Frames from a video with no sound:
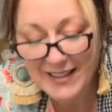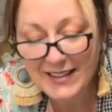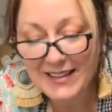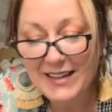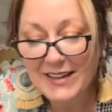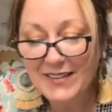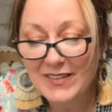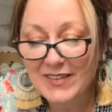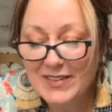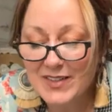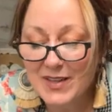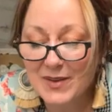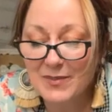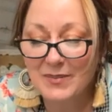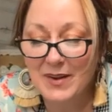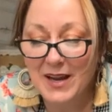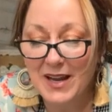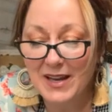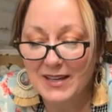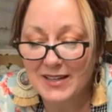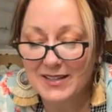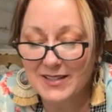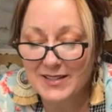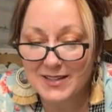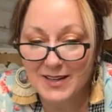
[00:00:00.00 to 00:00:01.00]
Leave it to
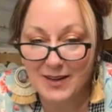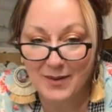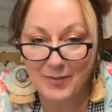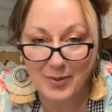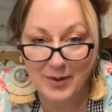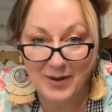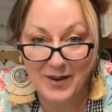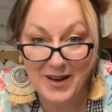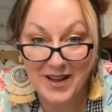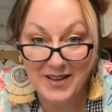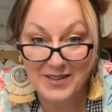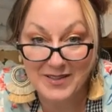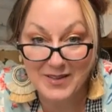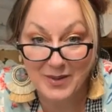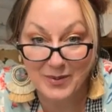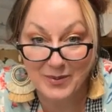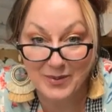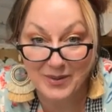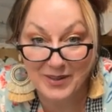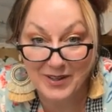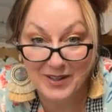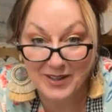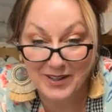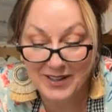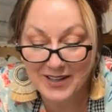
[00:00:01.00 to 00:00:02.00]
me to pronounce a
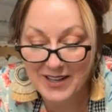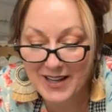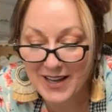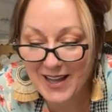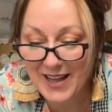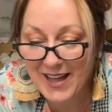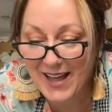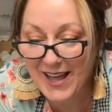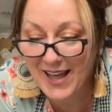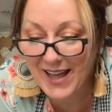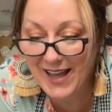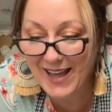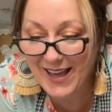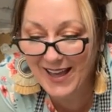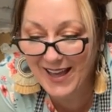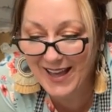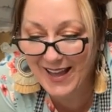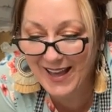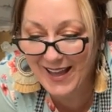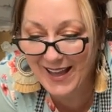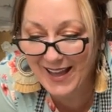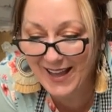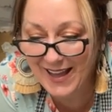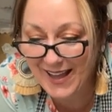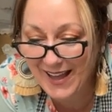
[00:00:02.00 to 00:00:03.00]
word.
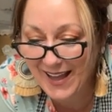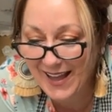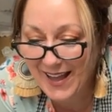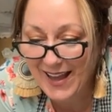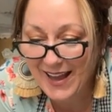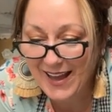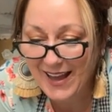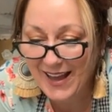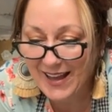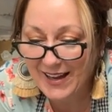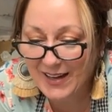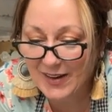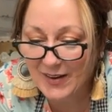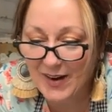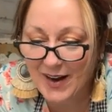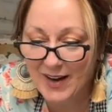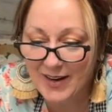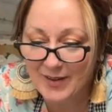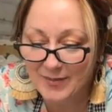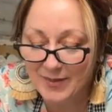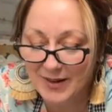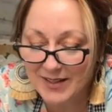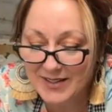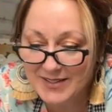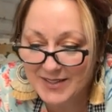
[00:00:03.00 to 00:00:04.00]
I
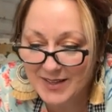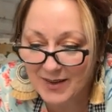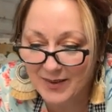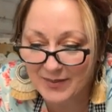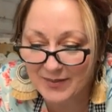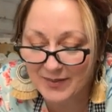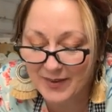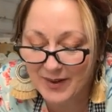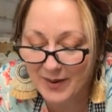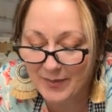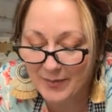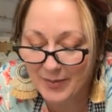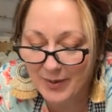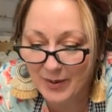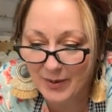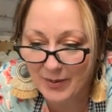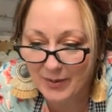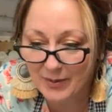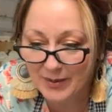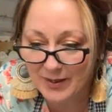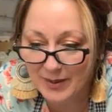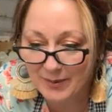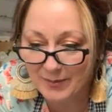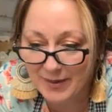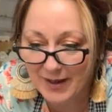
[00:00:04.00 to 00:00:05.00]
cracked myself up.
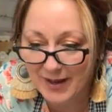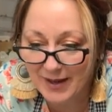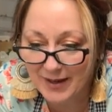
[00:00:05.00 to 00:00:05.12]
Holy